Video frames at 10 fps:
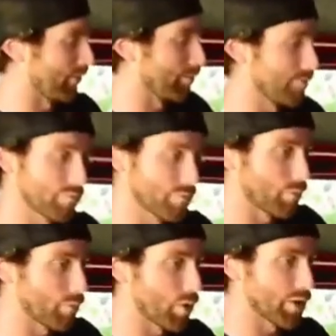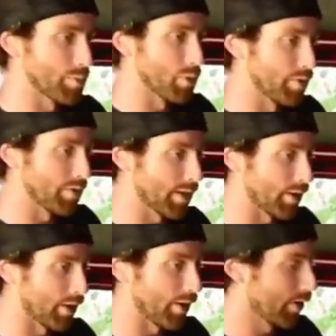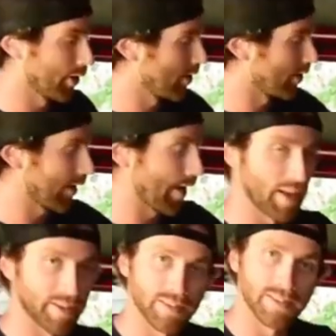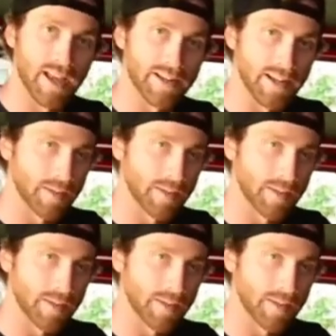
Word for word: and watch a movie or just have it as a side